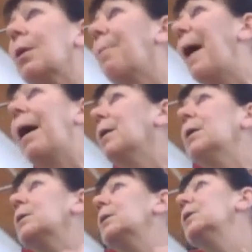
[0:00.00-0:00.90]
about
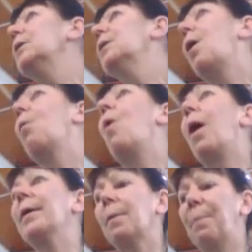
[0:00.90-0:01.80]
it.
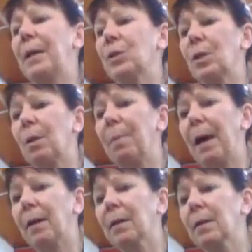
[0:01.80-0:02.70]
Why are you passionate
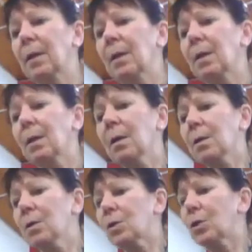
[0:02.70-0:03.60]
about it?
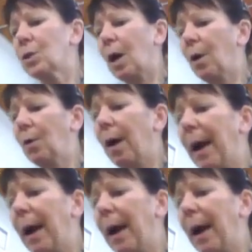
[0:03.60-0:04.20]
So,